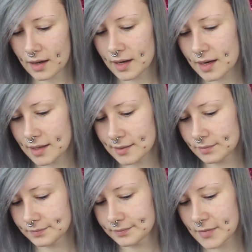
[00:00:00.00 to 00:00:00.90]
I
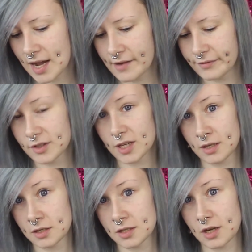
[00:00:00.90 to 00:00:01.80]
have
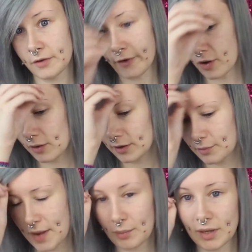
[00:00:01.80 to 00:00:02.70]
tons of old
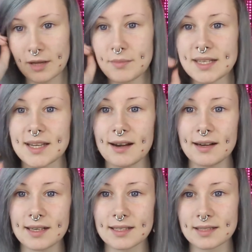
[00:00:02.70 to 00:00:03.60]
Maybelline
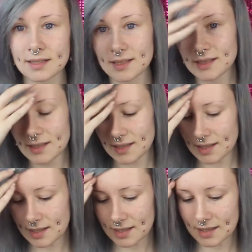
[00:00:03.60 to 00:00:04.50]
mascaras.
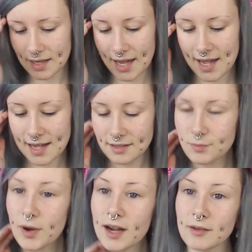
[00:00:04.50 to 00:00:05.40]
I hate
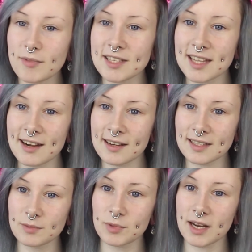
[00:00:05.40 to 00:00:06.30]
buying
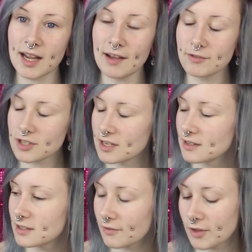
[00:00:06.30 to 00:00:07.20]
mascaras, but I have
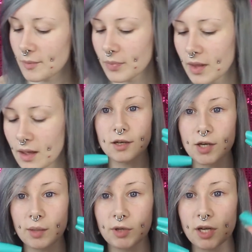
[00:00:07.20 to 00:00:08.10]
tons of them.
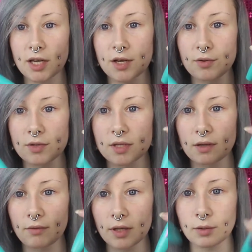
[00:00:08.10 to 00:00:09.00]
So I'm gonna use
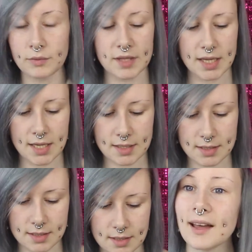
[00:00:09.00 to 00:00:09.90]
one of
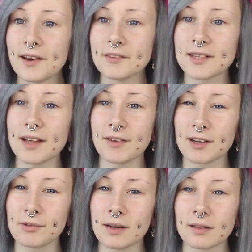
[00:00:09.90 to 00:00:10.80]
these. I don't have a
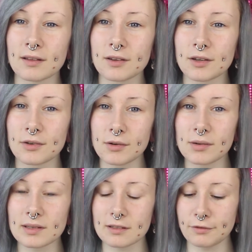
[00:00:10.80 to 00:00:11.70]

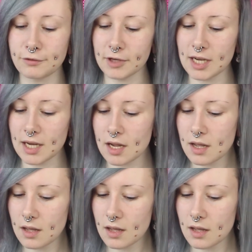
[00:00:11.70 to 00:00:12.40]
cruelty-free